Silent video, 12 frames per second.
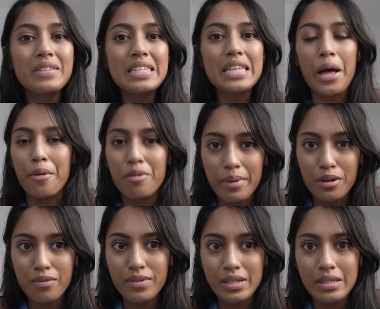of these health
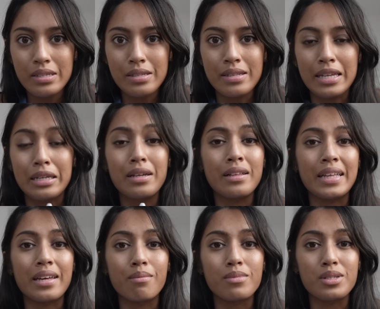benefits and
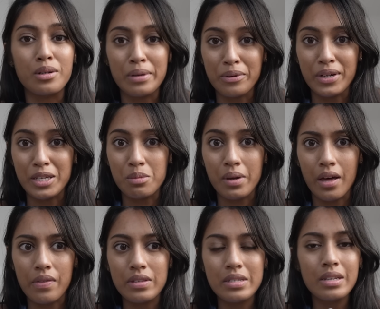claims around ice
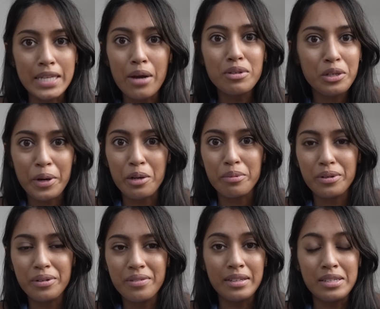baths sound
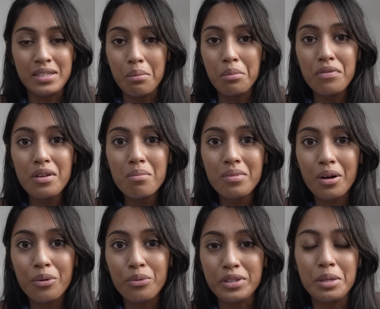incredible, and some of them
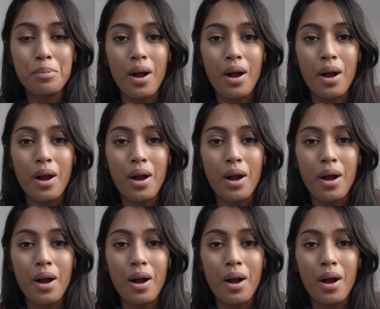are really